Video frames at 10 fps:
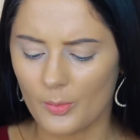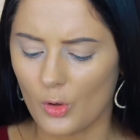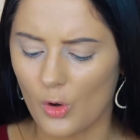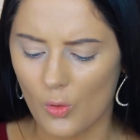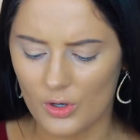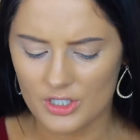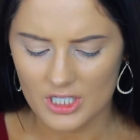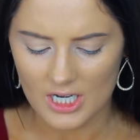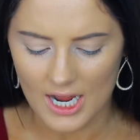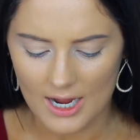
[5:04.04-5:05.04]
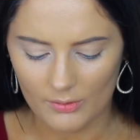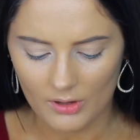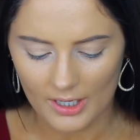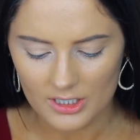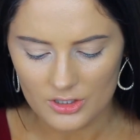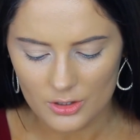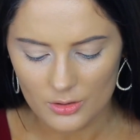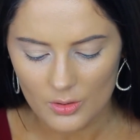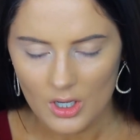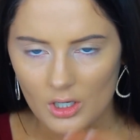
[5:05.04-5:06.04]
more orange than I would like it
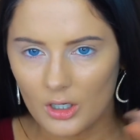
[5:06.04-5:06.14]
to.